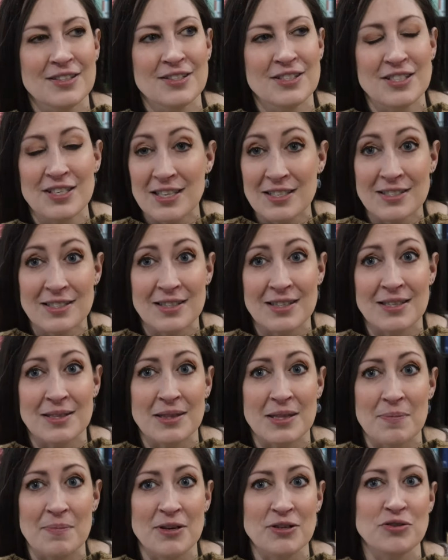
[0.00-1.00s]
just
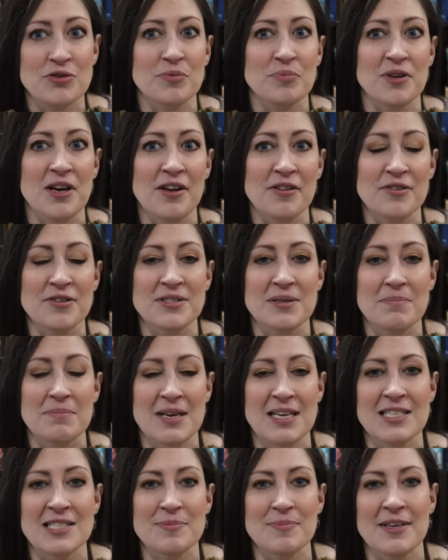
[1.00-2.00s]
the mushroom colors
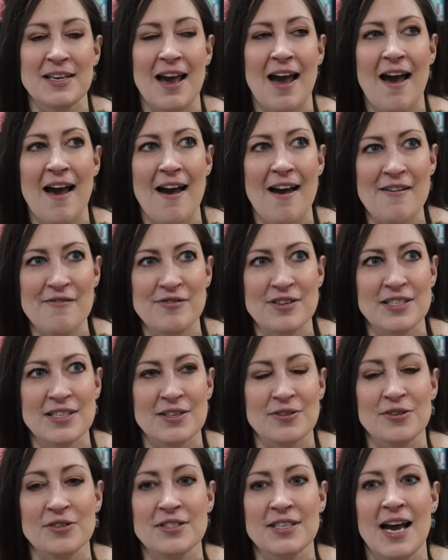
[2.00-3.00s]
amaze me every
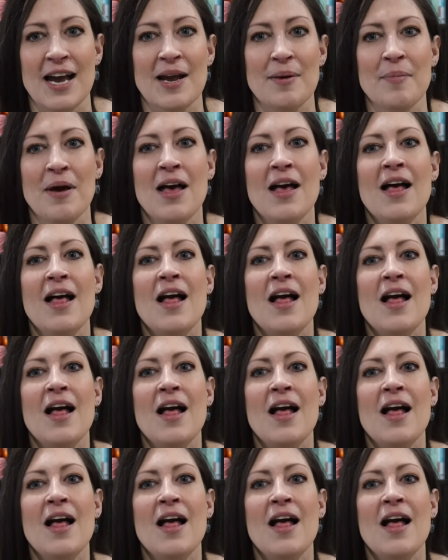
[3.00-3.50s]
single time.